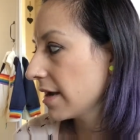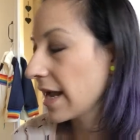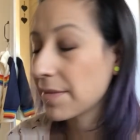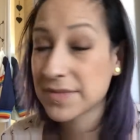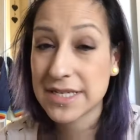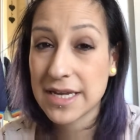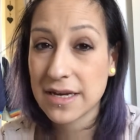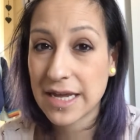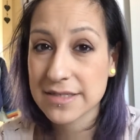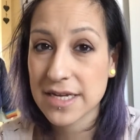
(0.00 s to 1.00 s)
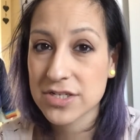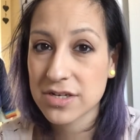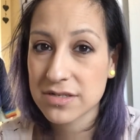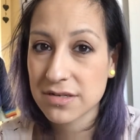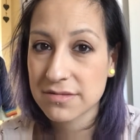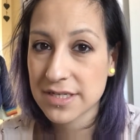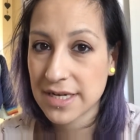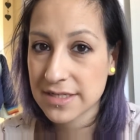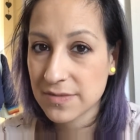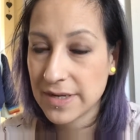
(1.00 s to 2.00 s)
am seeing a lactation consultant
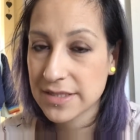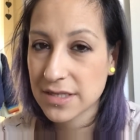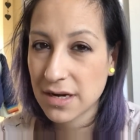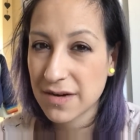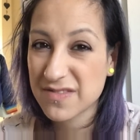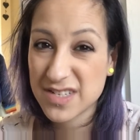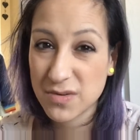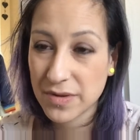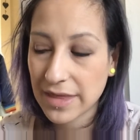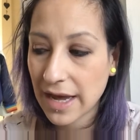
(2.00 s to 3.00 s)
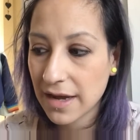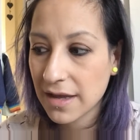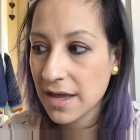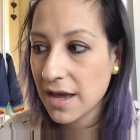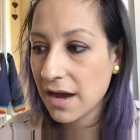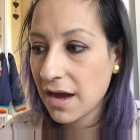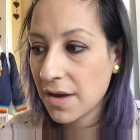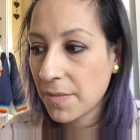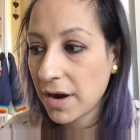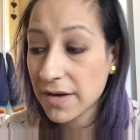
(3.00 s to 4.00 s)
next week to kind of deal with that.
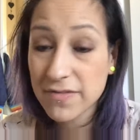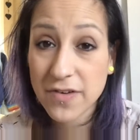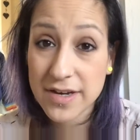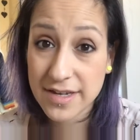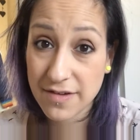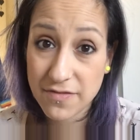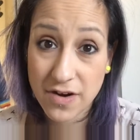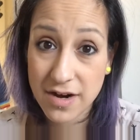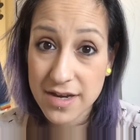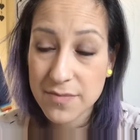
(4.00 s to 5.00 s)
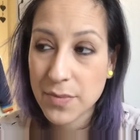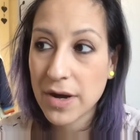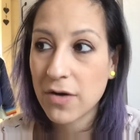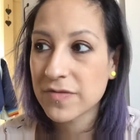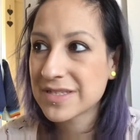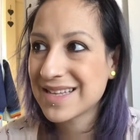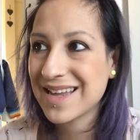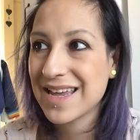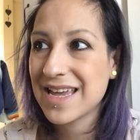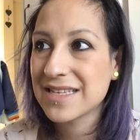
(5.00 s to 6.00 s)
I'm finding it fine, but
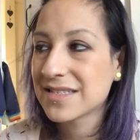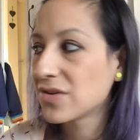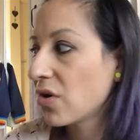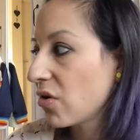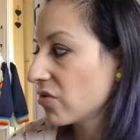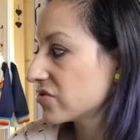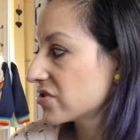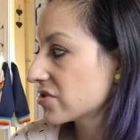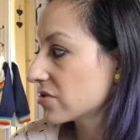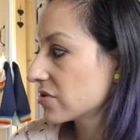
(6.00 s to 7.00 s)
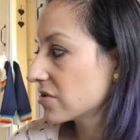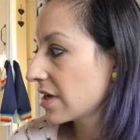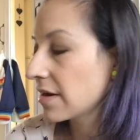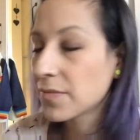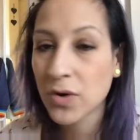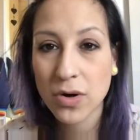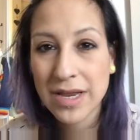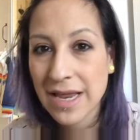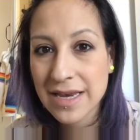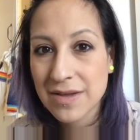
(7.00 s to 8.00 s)
obviously it's not, and I'm not
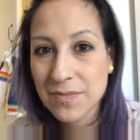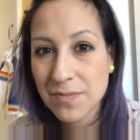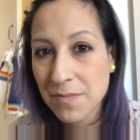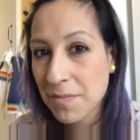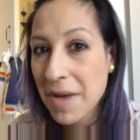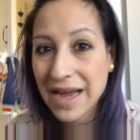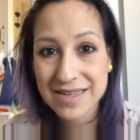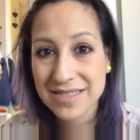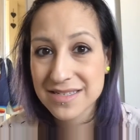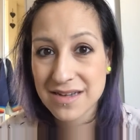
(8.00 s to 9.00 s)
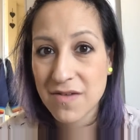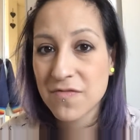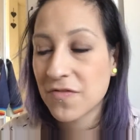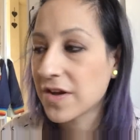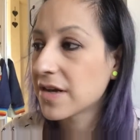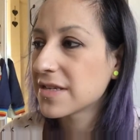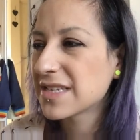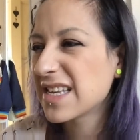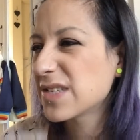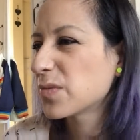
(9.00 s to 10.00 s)
in any mega discomfort.
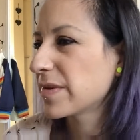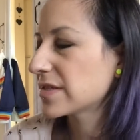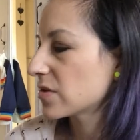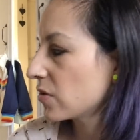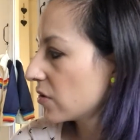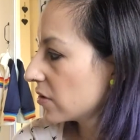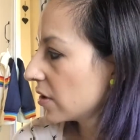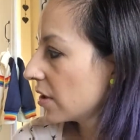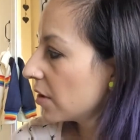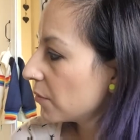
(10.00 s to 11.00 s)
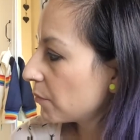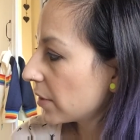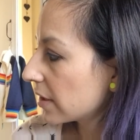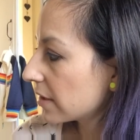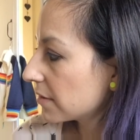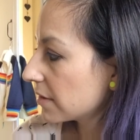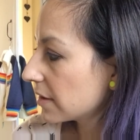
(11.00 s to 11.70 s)
It's a little bit sore, but